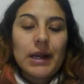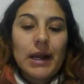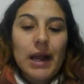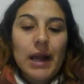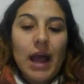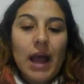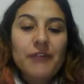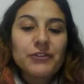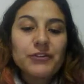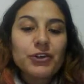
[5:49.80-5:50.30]

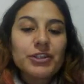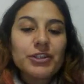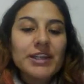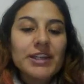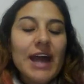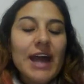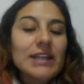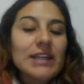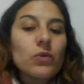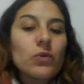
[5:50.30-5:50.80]
after the
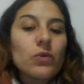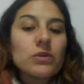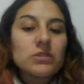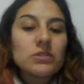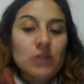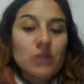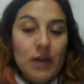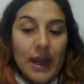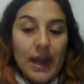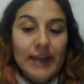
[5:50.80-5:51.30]
data was
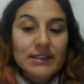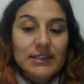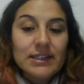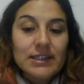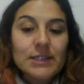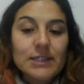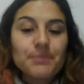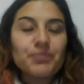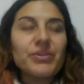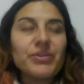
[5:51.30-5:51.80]

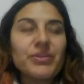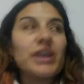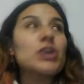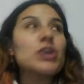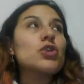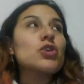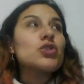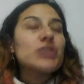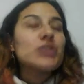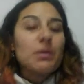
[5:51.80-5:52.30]
collected, they
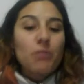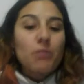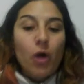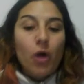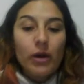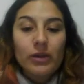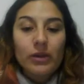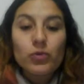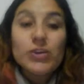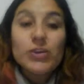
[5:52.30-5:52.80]
used a
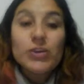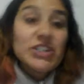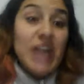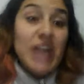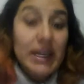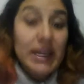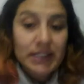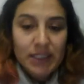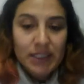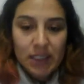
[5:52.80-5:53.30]
model which
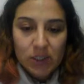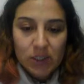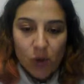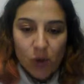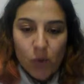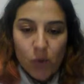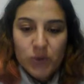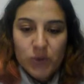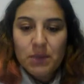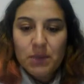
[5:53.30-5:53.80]
I didn't
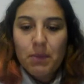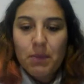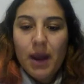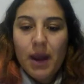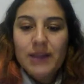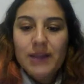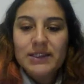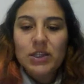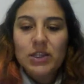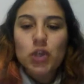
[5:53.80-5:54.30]
know was the
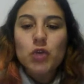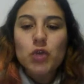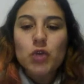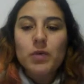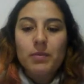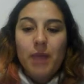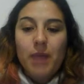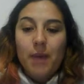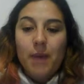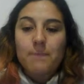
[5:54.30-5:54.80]
Miles and
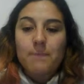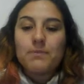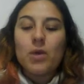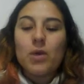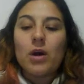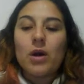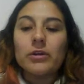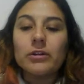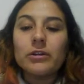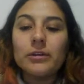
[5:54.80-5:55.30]
Huberman
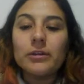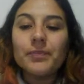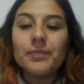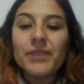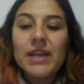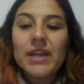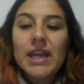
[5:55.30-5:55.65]
model.